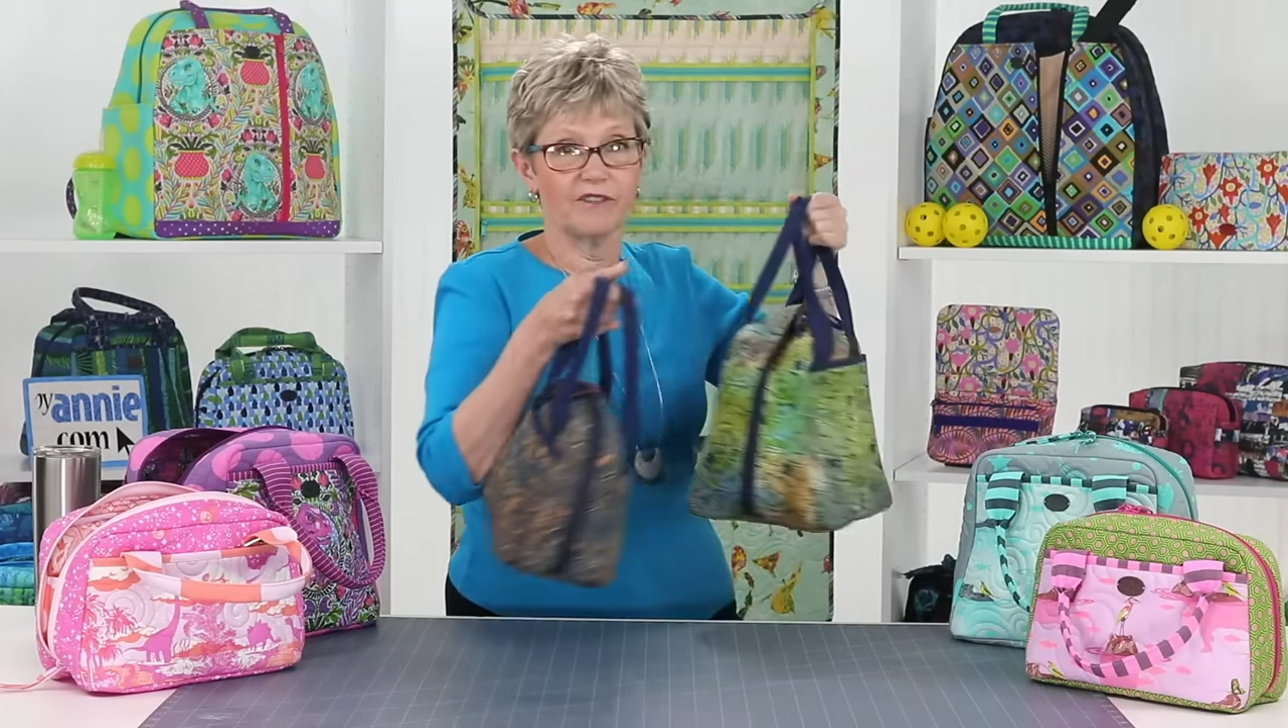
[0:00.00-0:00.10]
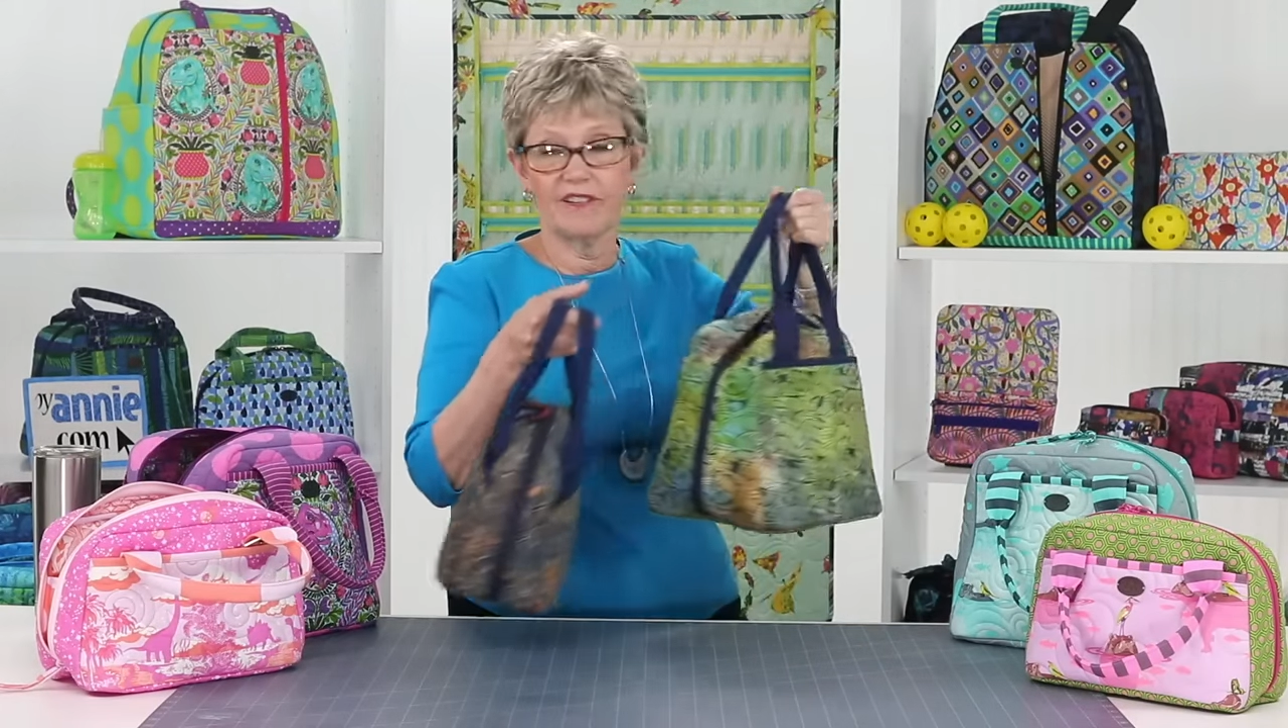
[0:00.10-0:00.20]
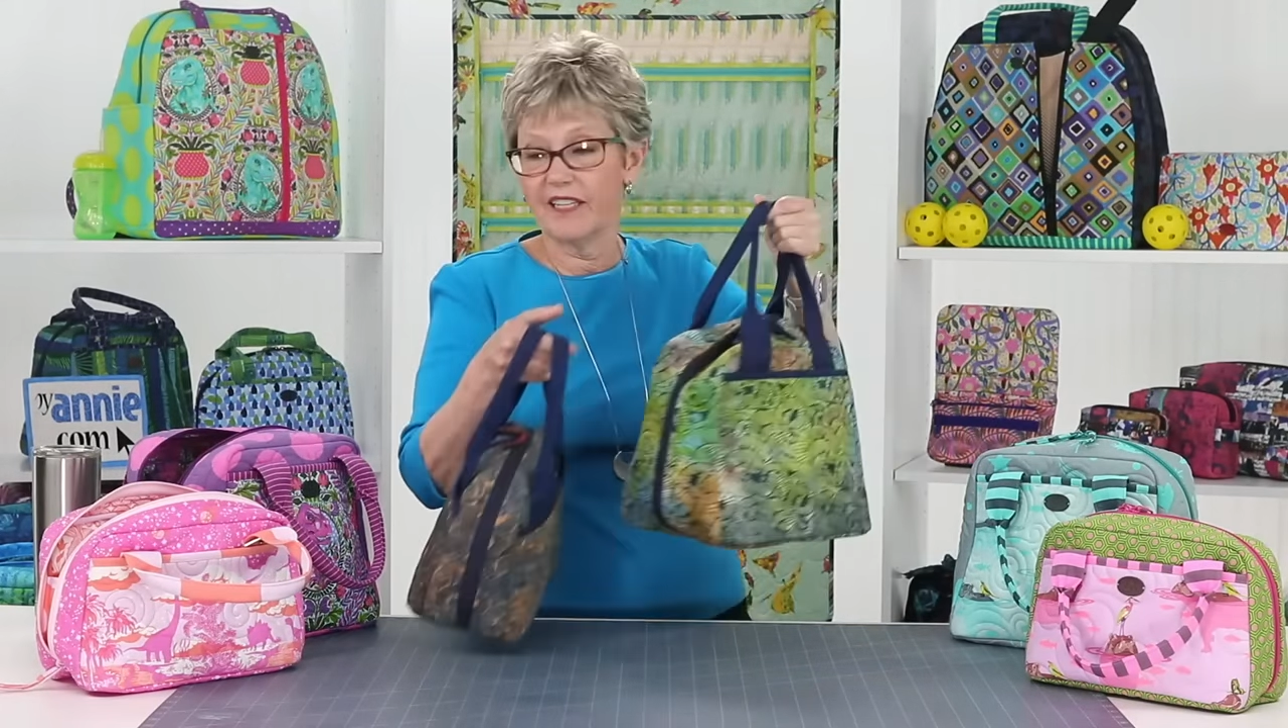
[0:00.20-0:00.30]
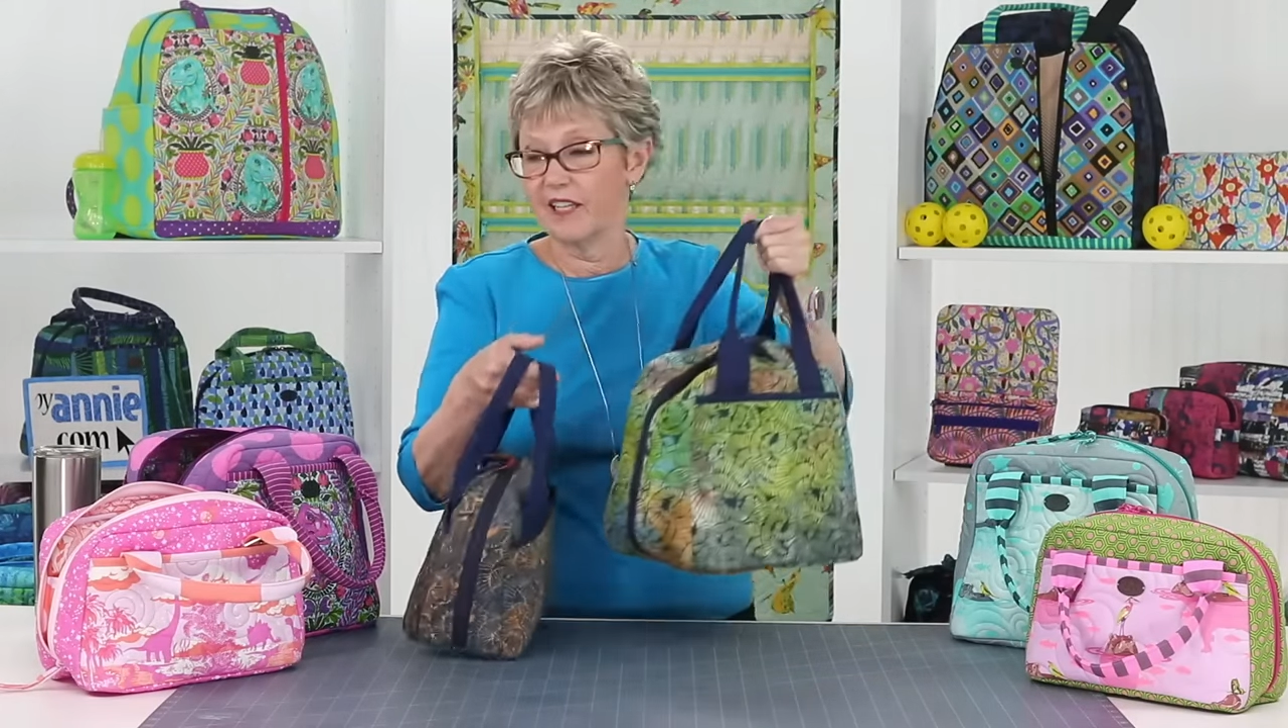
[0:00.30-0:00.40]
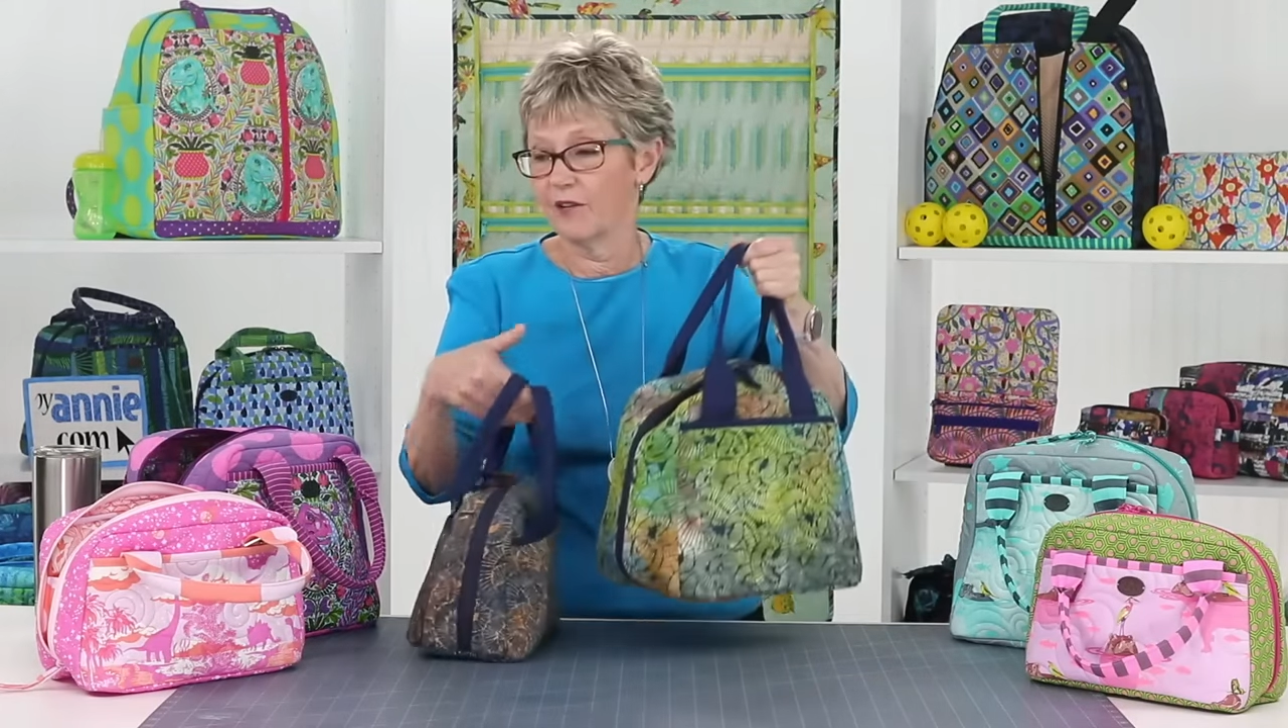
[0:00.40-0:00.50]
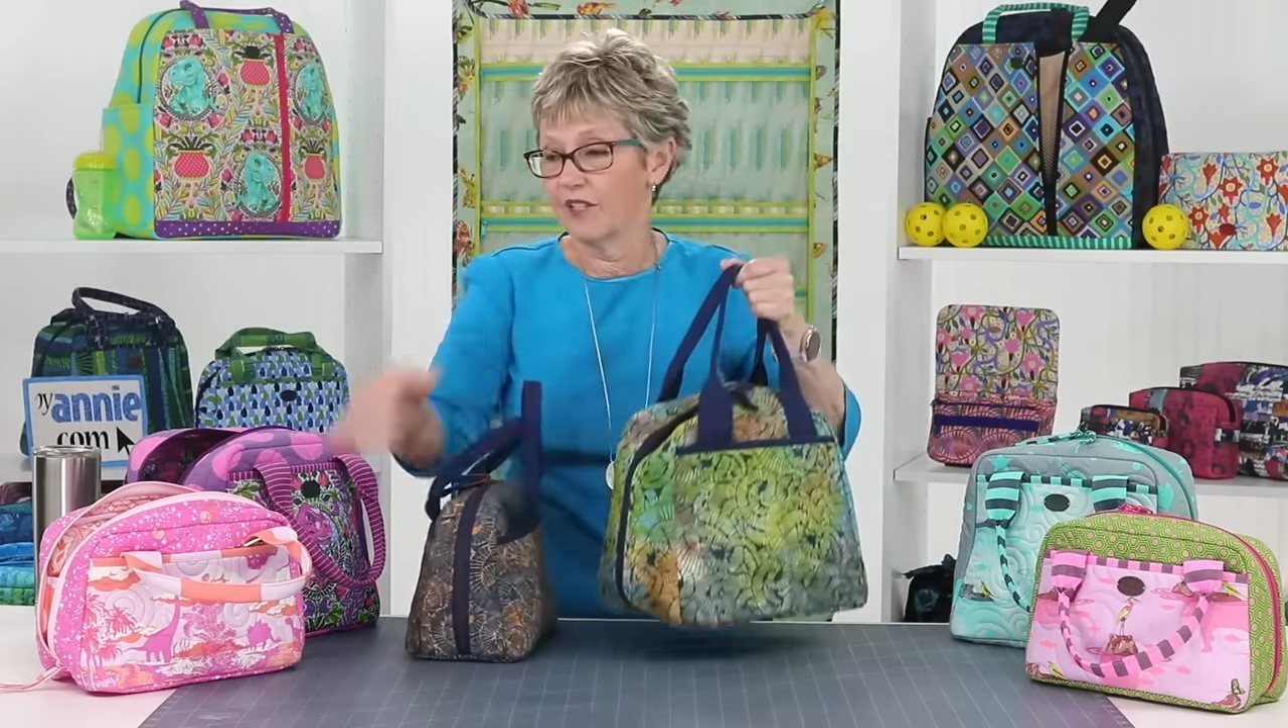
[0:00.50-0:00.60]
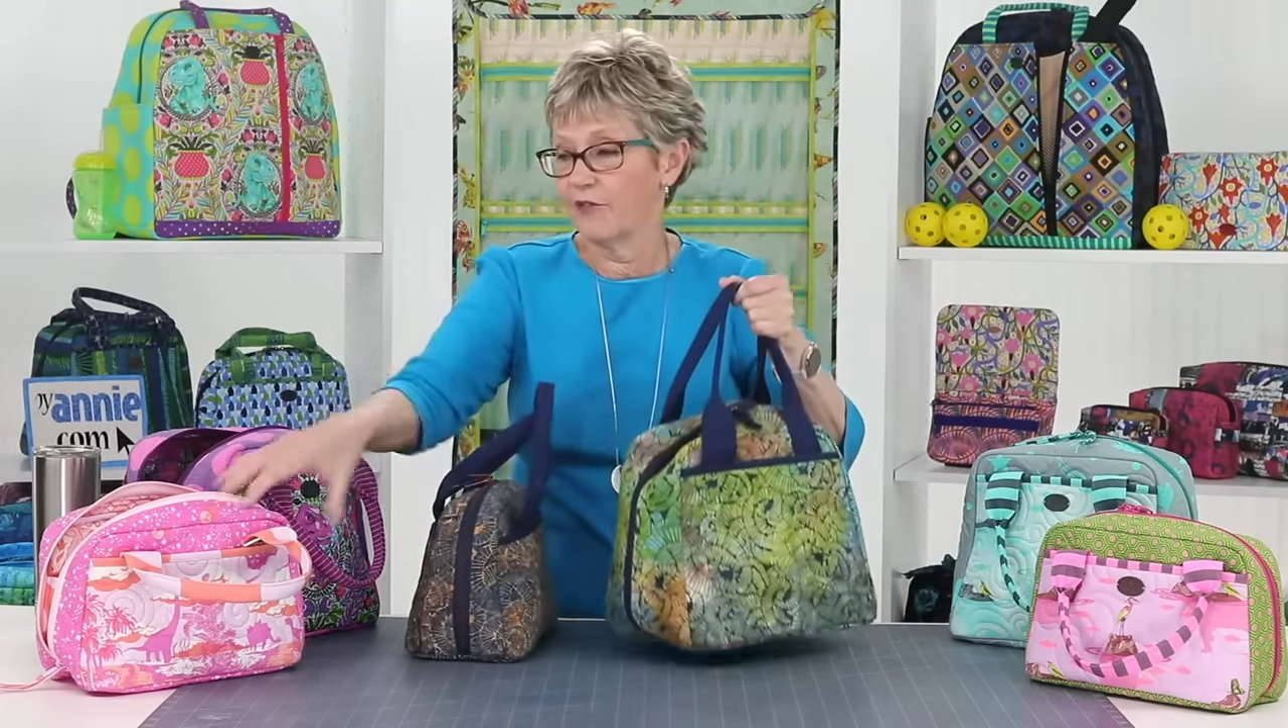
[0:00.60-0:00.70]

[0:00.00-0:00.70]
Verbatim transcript: the videos